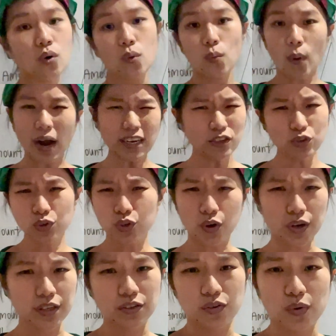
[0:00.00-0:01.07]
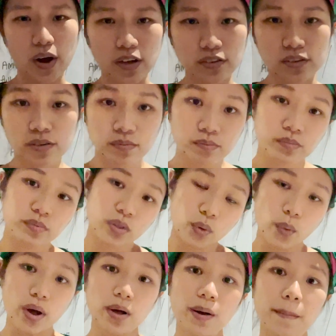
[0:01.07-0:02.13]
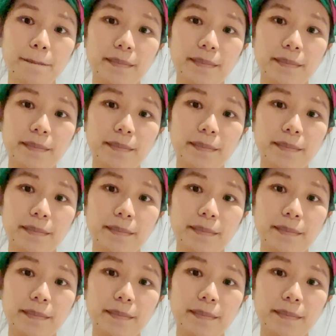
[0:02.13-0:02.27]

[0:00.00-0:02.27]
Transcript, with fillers: Why two tokens, you ask? Well,